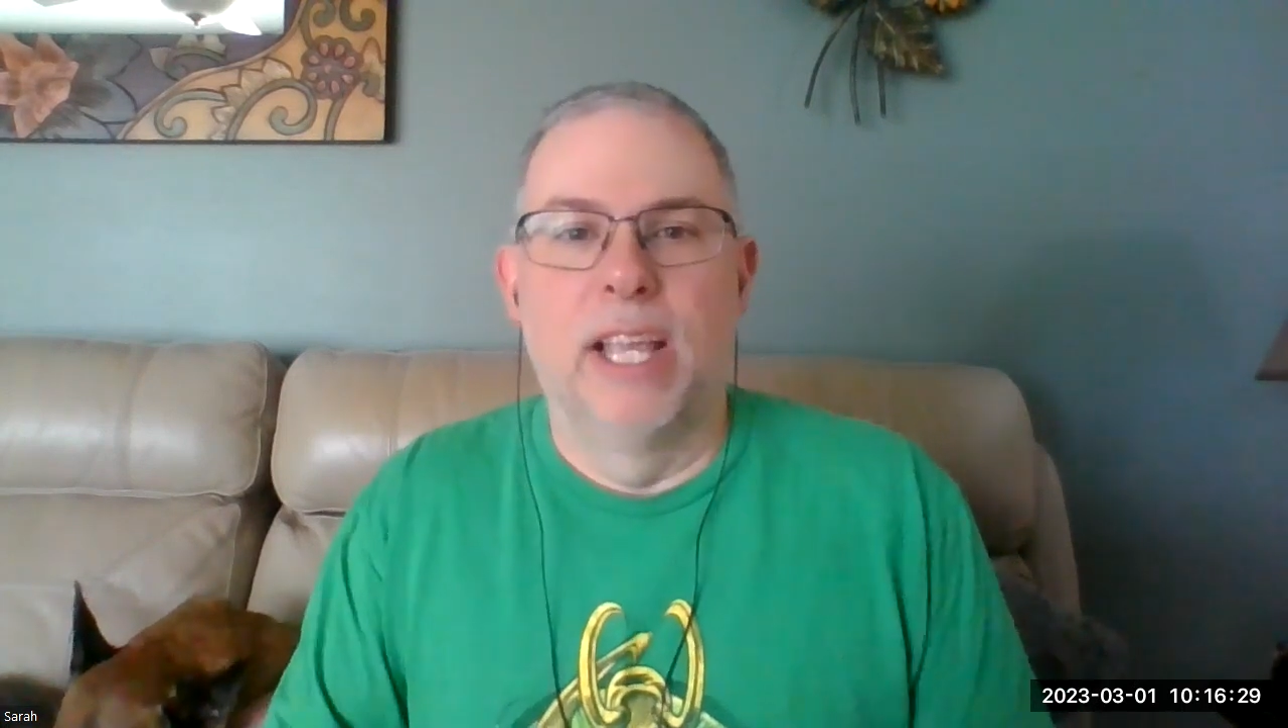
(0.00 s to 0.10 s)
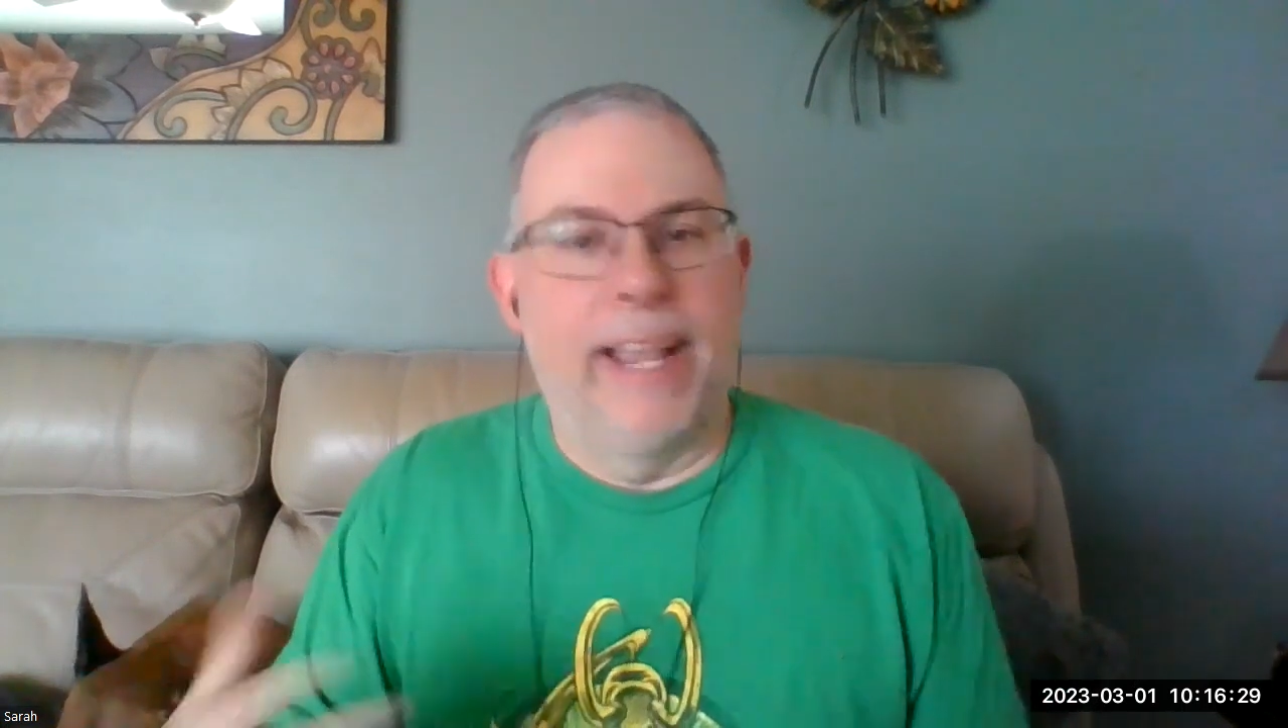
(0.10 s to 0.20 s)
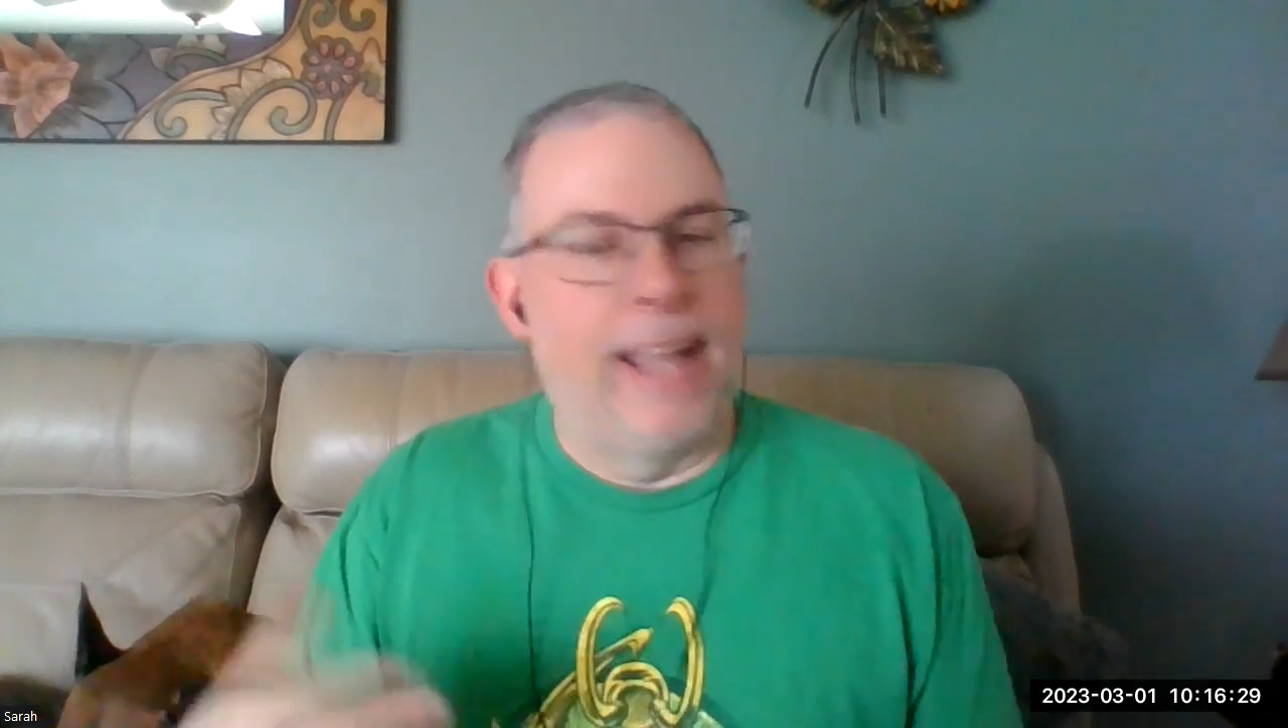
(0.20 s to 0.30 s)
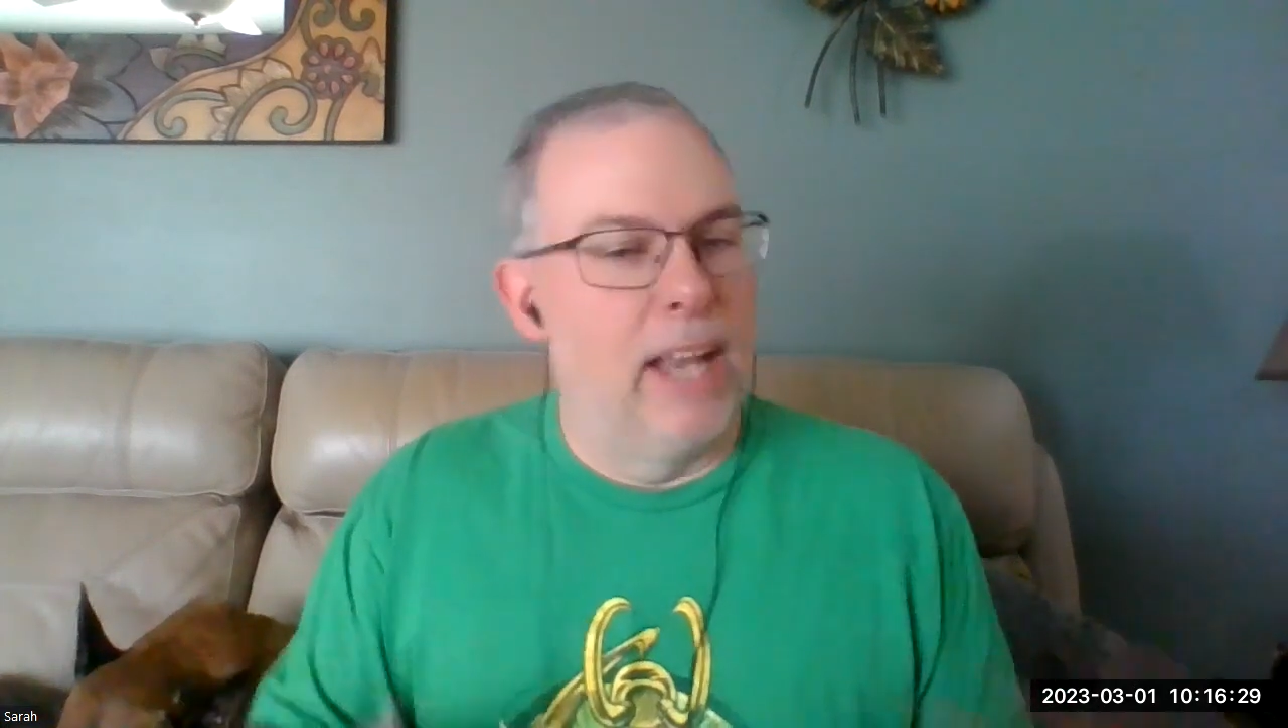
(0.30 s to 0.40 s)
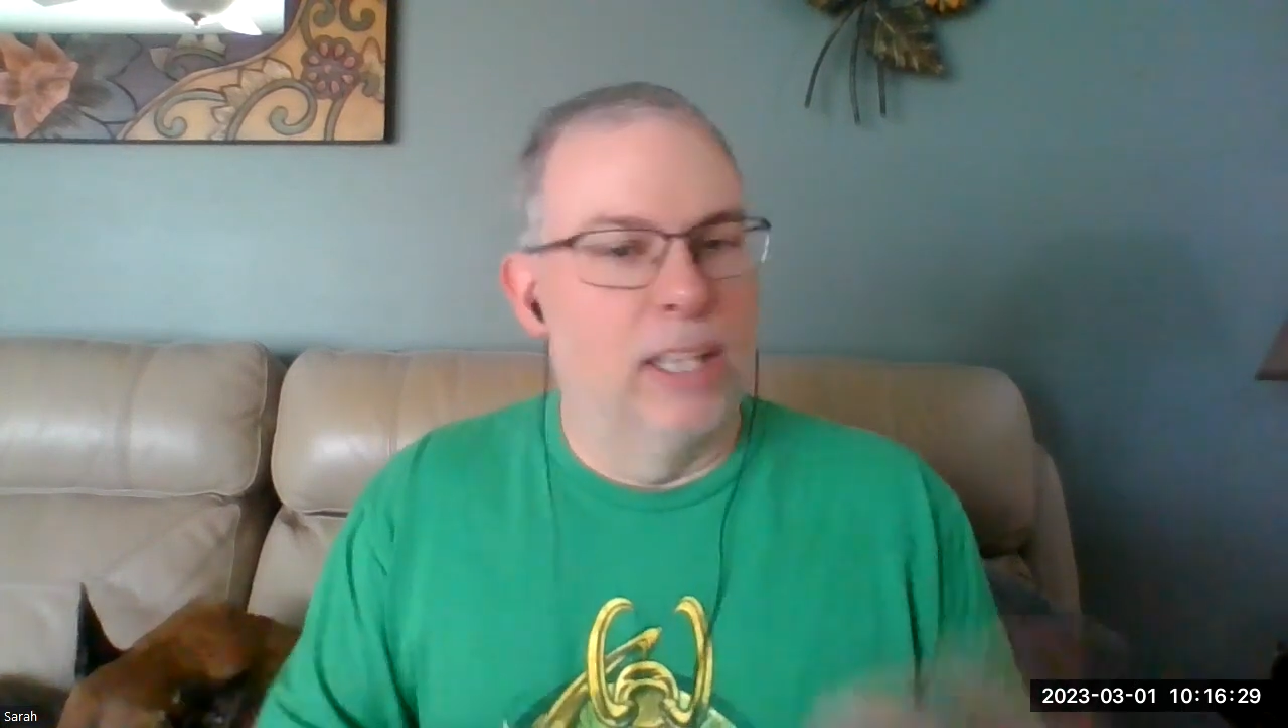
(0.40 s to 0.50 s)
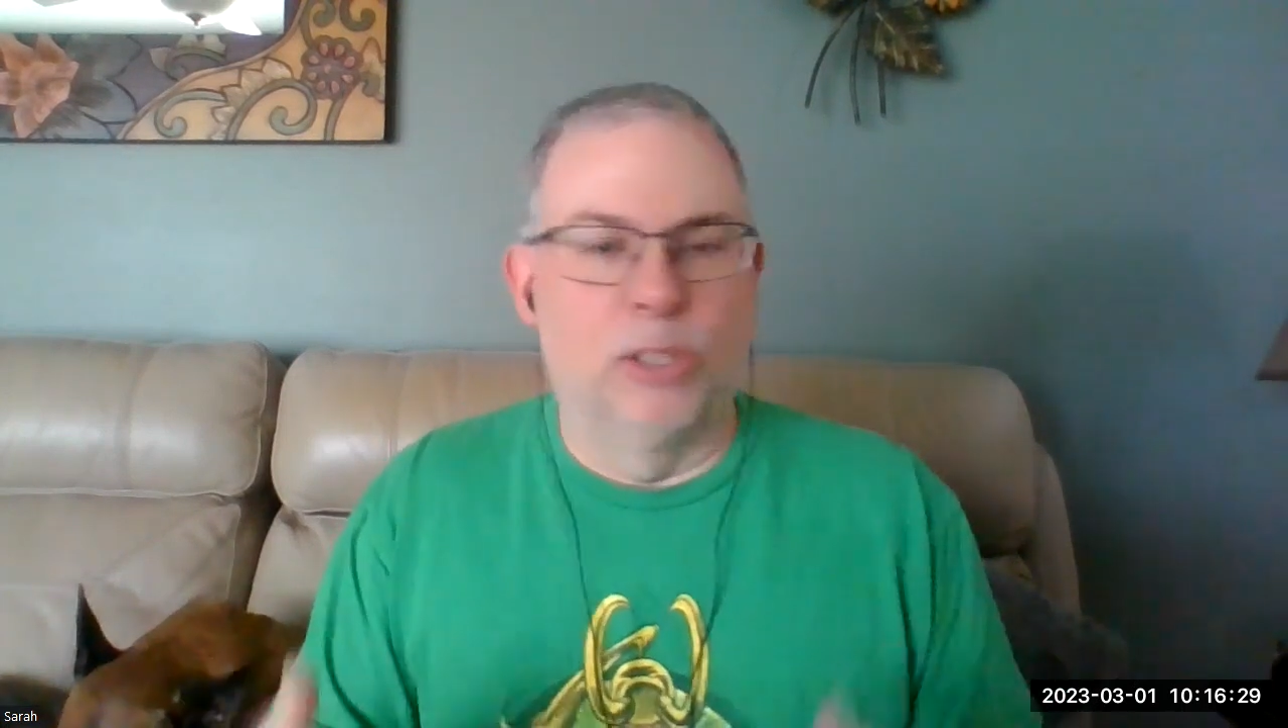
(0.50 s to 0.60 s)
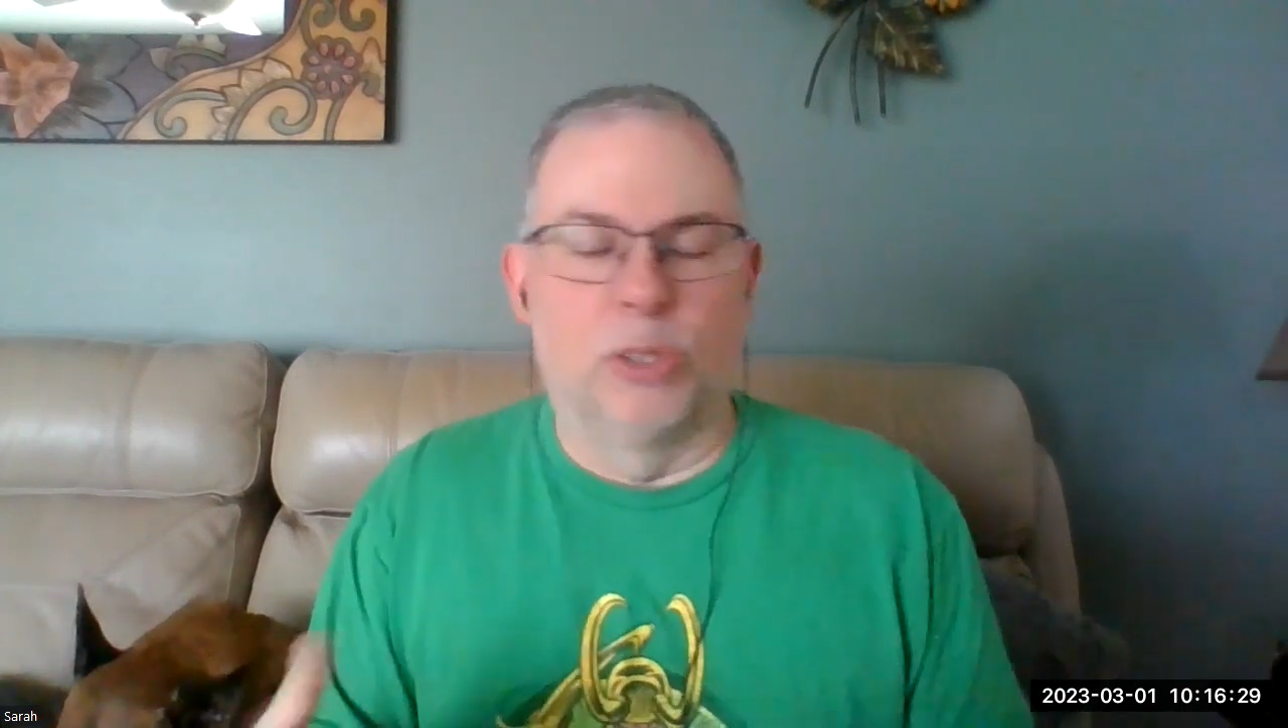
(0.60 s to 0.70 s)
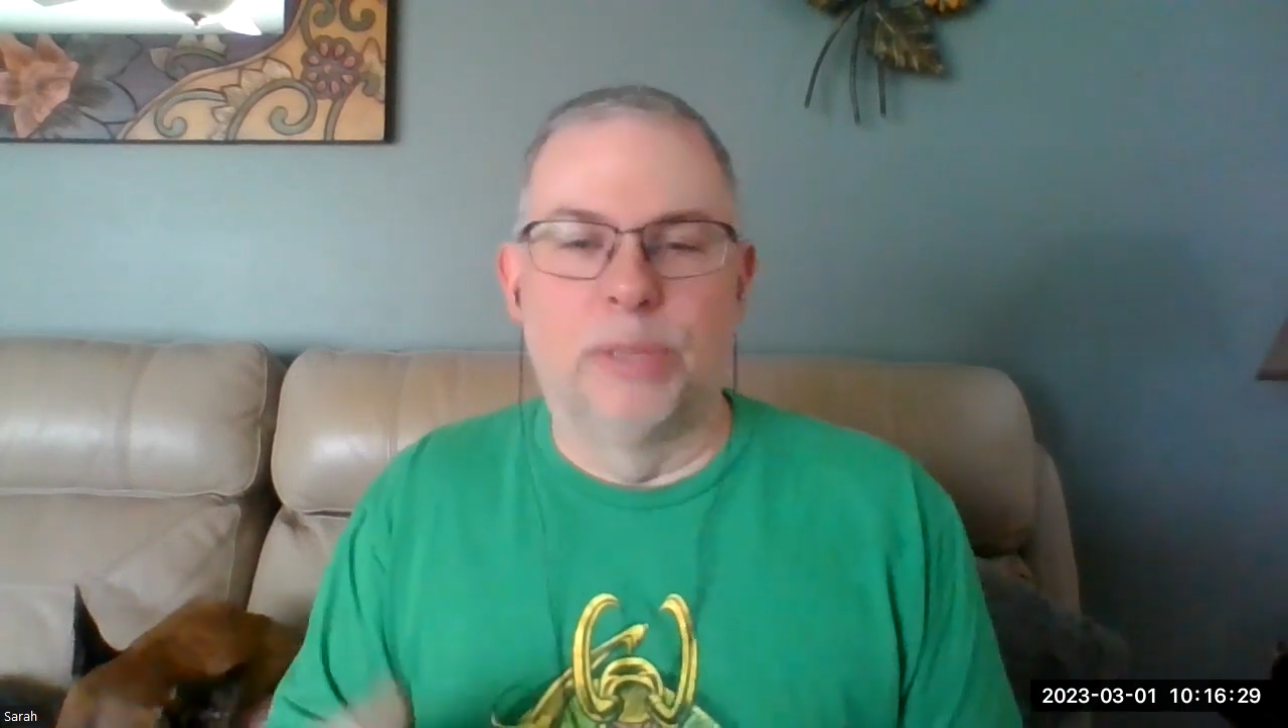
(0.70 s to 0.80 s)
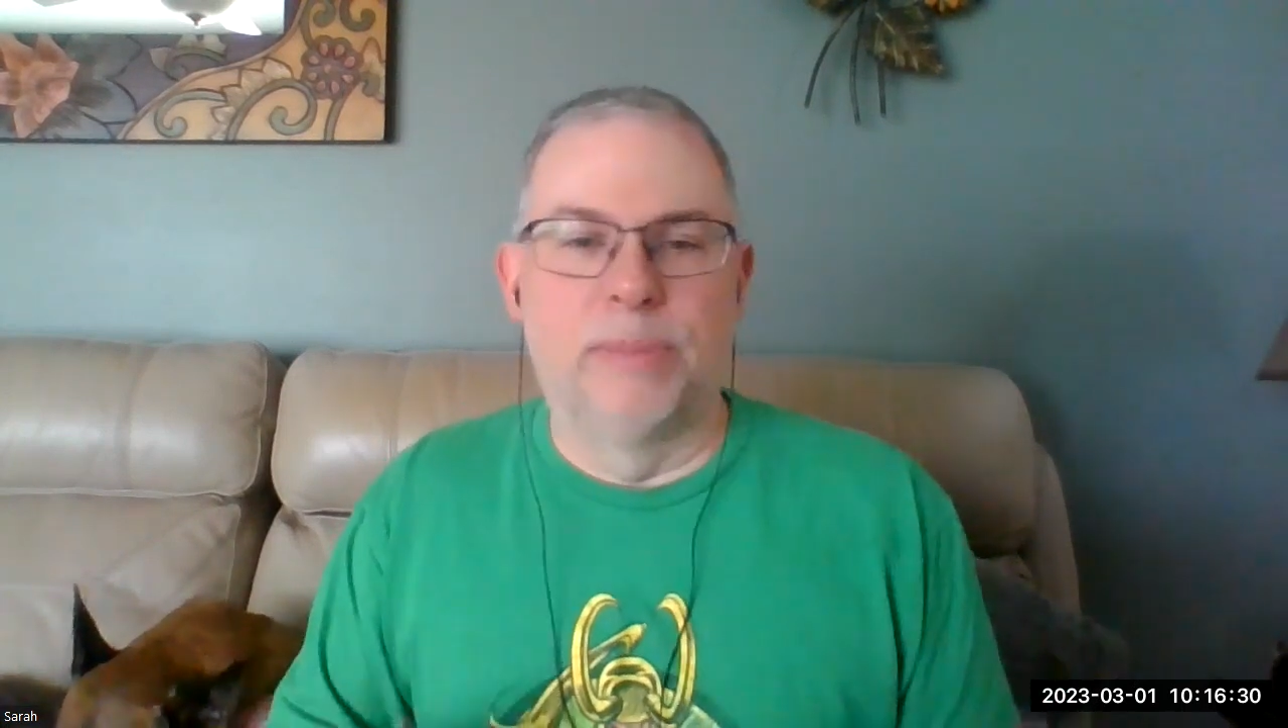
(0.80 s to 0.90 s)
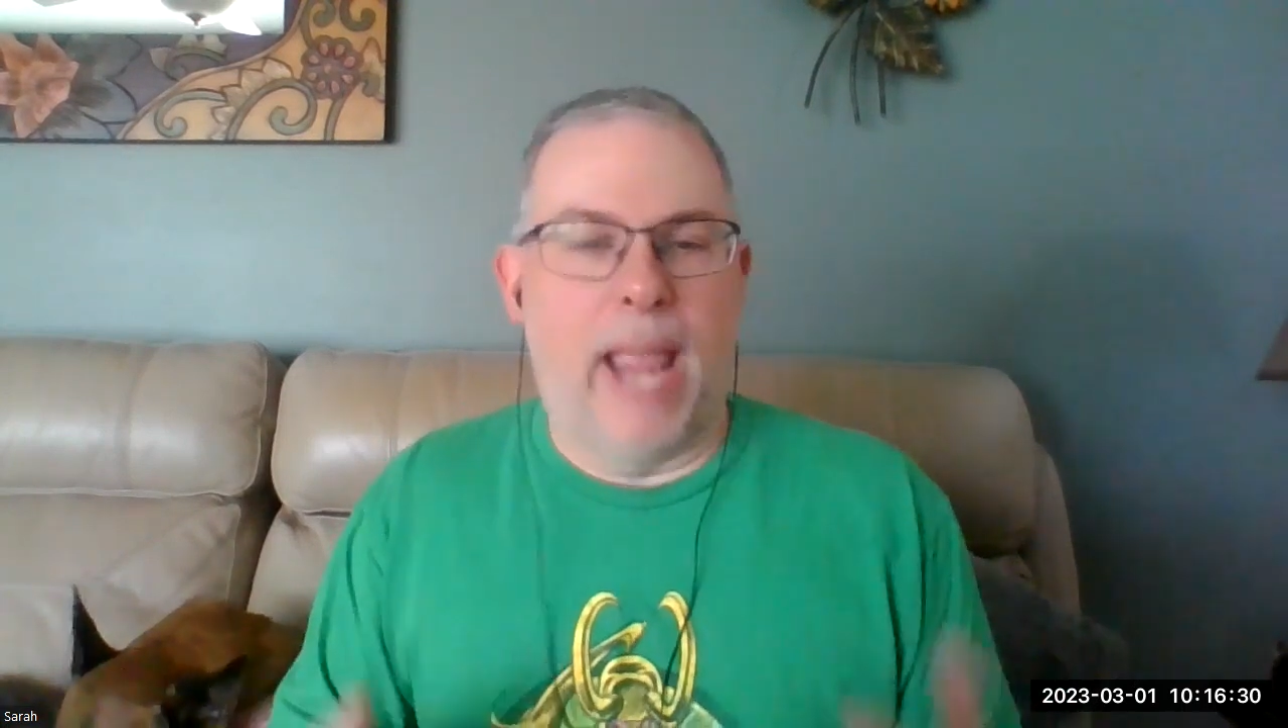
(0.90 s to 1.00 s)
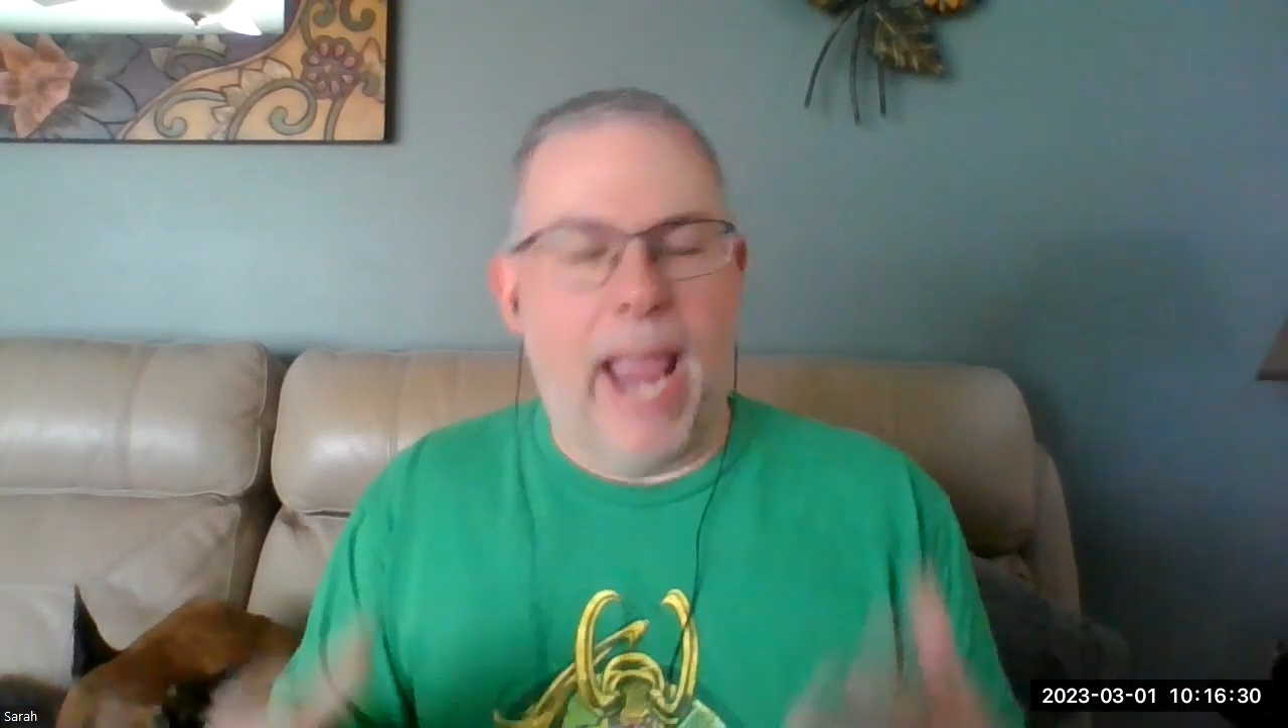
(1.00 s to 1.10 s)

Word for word: and kind of told them to